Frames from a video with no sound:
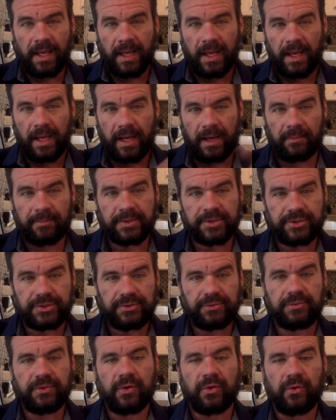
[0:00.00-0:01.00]
how much do
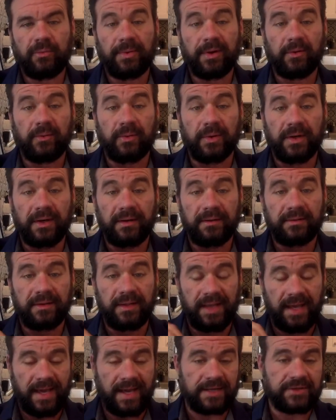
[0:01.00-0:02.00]
you know about what
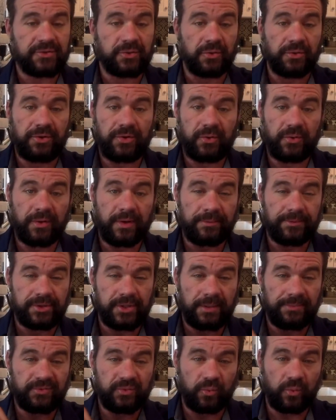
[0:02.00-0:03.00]
the actual QAnon
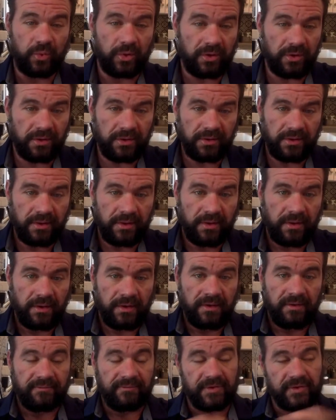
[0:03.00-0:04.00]
drops were
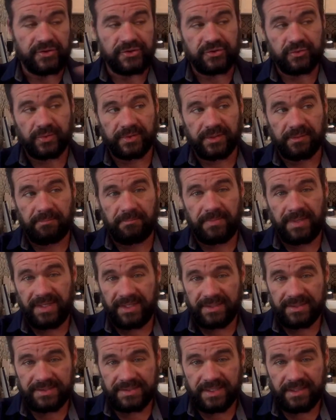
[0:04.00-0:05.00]
versus what the
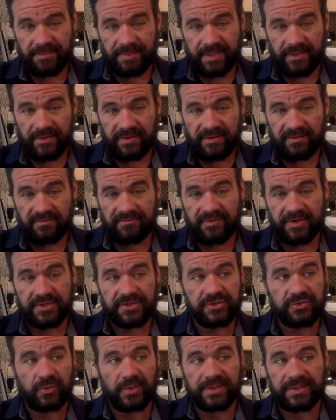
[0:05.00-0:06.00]
media said about it
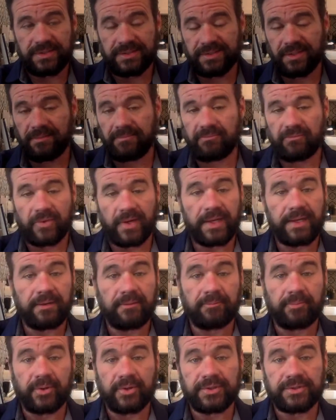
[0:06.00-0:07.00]
versus what some
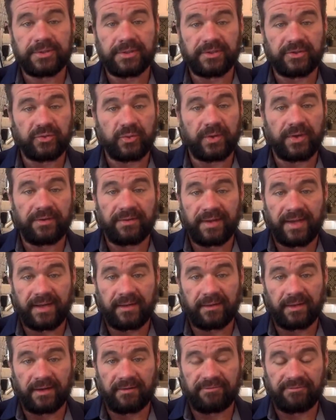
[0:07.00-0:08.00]
random person on Twitter that had a
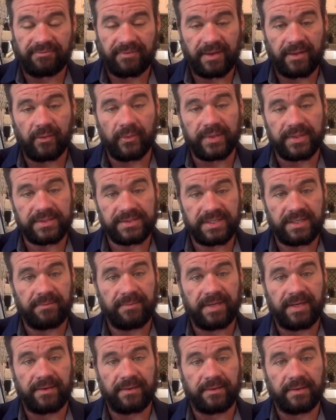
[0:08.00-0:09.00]
lot of following said
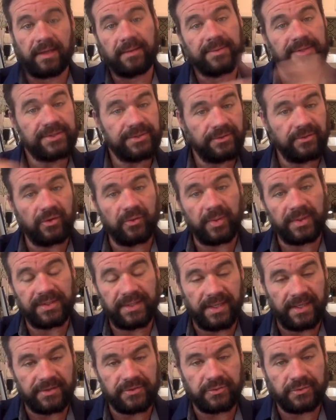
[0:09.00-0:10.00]
about it? How much do you know about
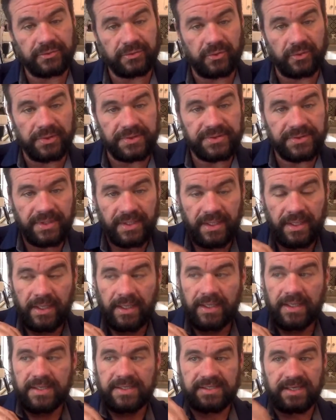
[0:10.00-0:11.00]
the actual source?
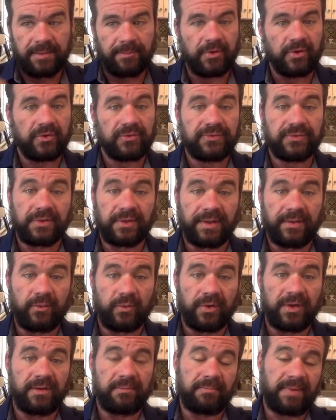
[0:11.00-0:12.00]
Same goes for Lin
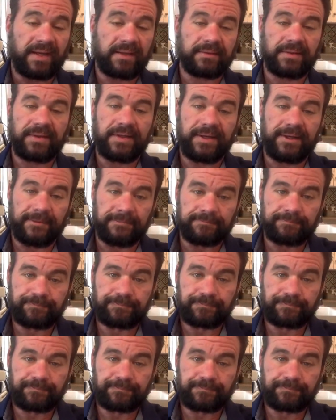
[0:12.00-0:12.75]
Wood and Mike Lindell.